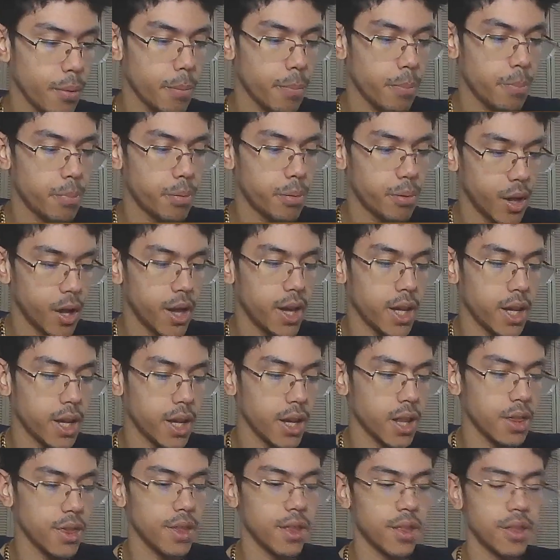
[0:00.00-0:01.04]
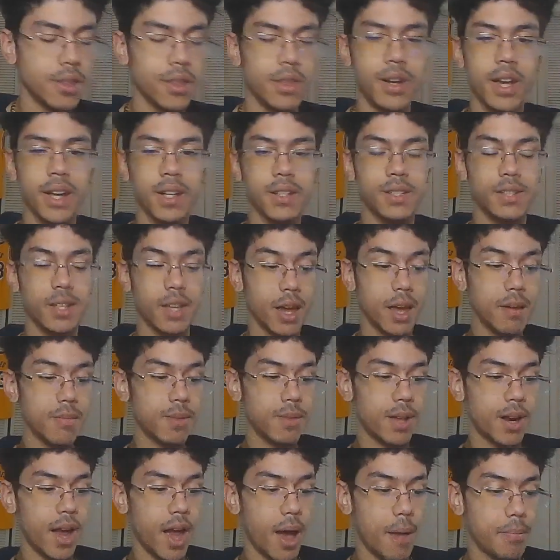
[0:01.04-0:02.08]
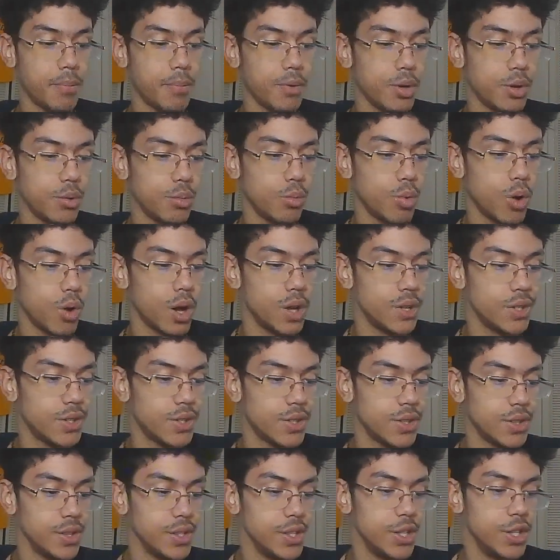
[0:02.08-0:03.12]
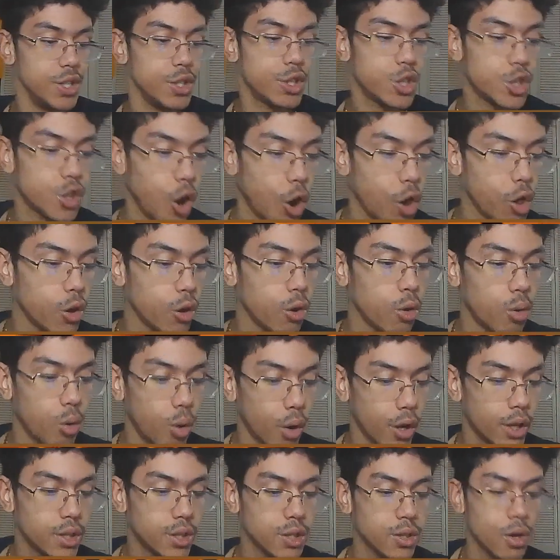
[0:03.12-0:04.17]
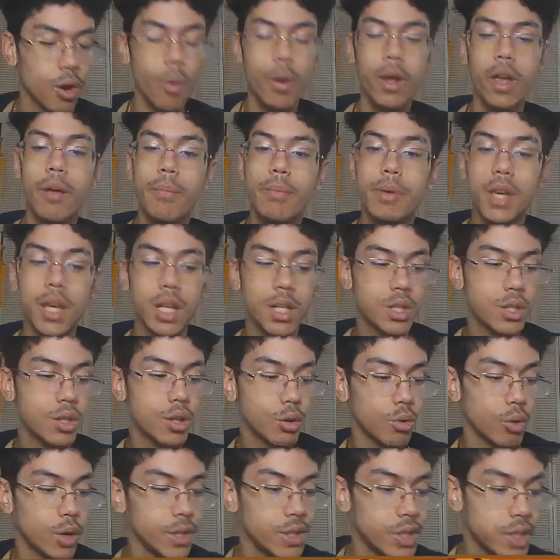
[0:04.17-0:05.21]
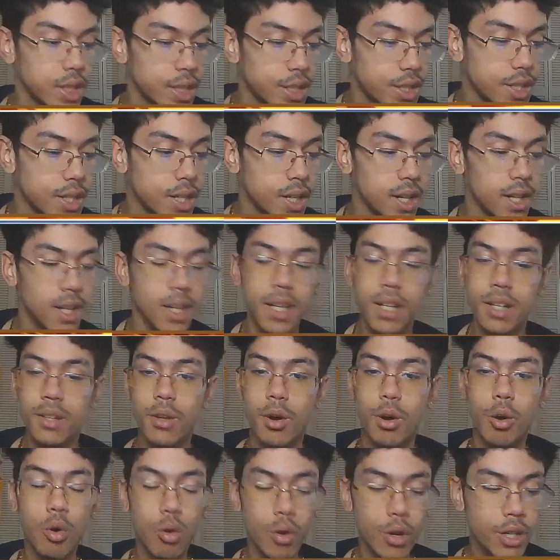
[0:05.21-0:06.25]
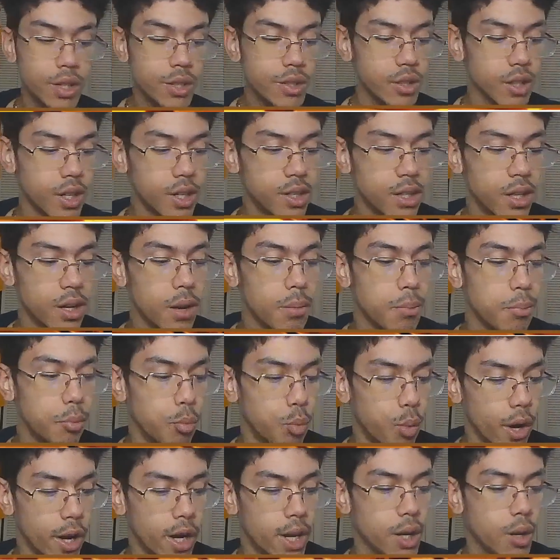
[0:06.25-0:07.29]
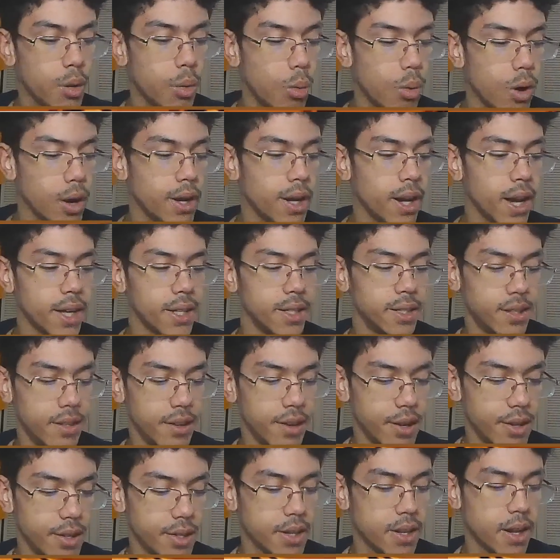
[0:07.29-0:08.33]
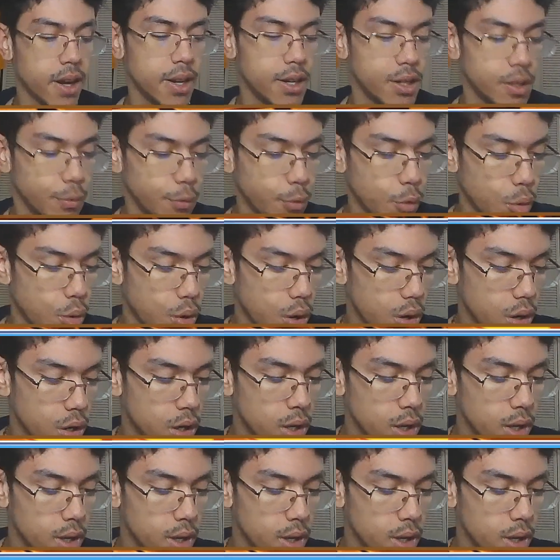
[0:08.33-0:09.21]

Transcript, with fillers: playing, and the next game that happened, was the Charlotte Hornets going up against the Grizzlies. The Hornets ended up winning one nineteen to ninety-four.